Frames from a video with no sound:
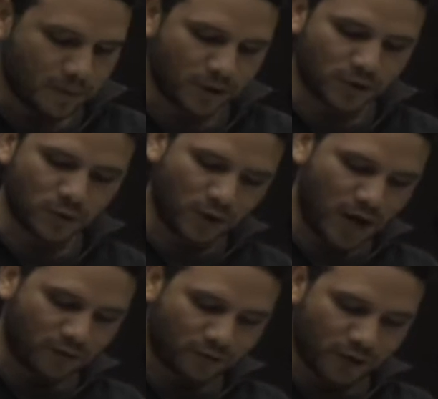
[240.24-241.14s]
because we don't
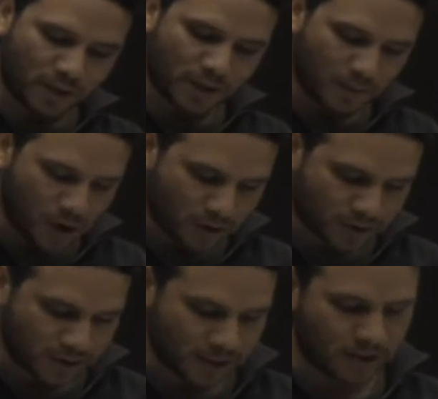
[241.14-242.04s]
have freedom and
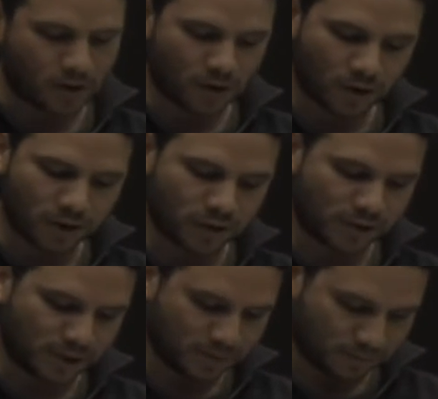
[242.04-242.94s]
democracy in our own
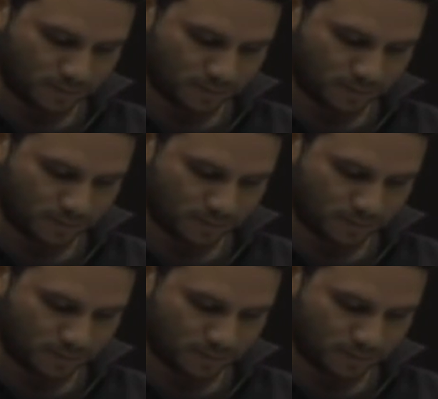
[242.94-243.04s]
country.